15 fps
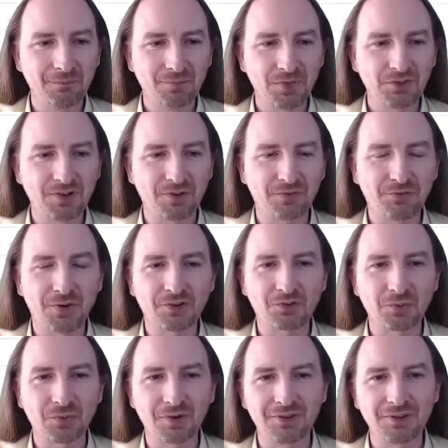Jeff
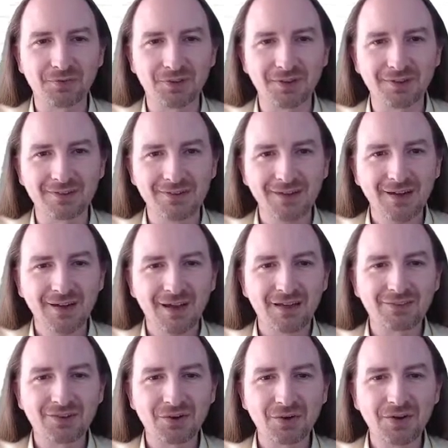Foxworthy for this.
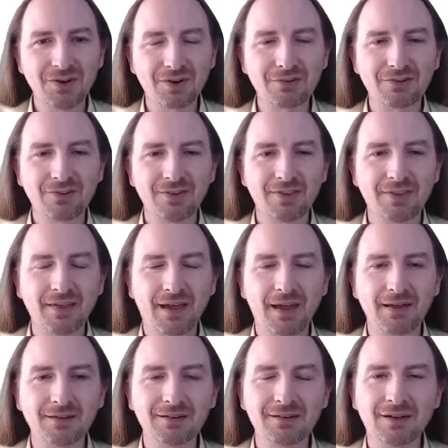And so here's
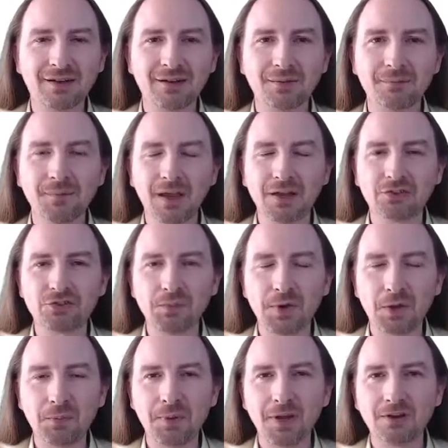that
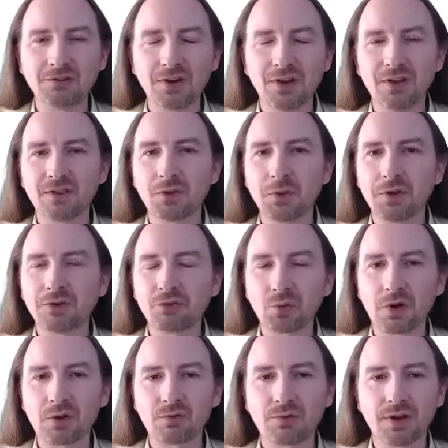HTML page that we just
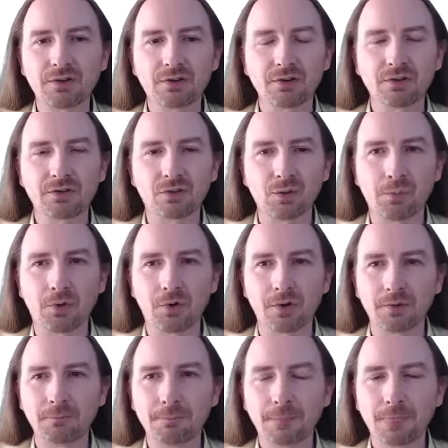want to render as a report.
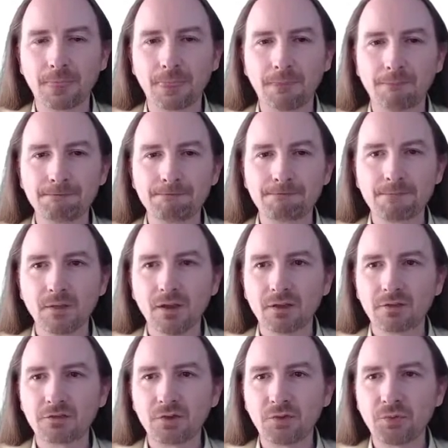
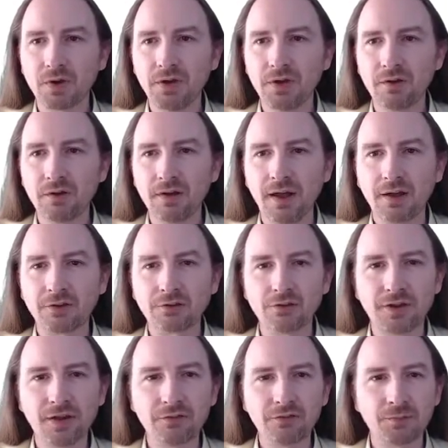So if we're here in Azure
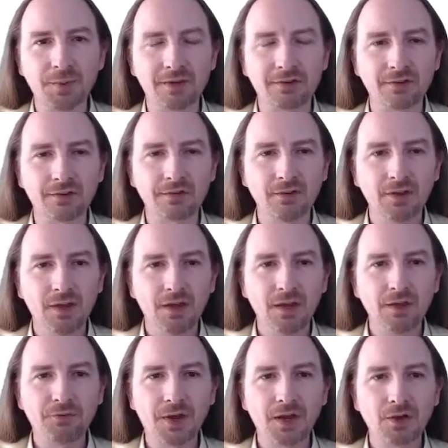Dev Spaces,
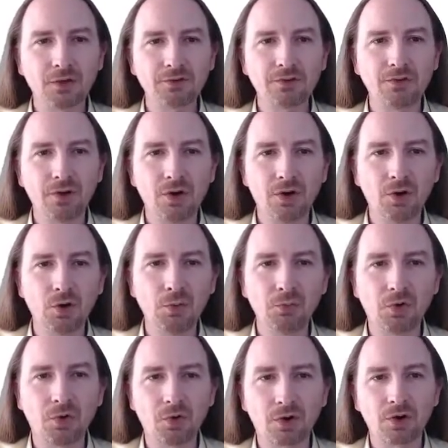if I go to
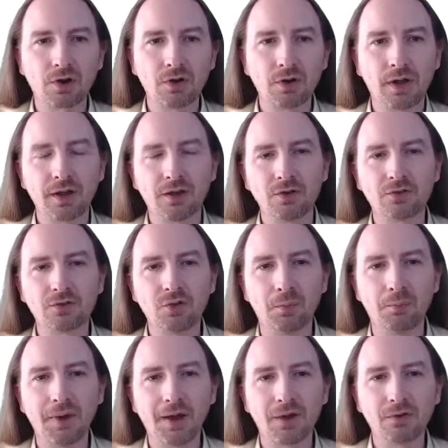Home or I go to
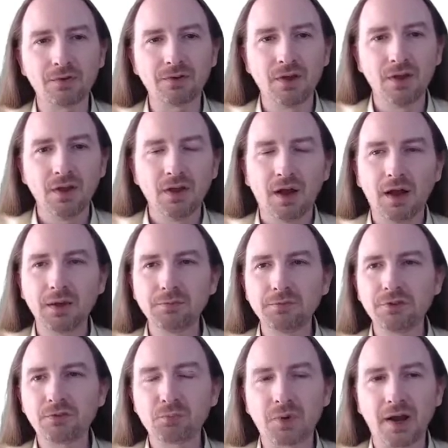About, I'm
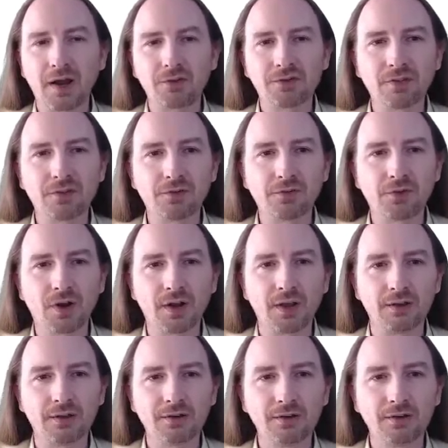just browsing the front end.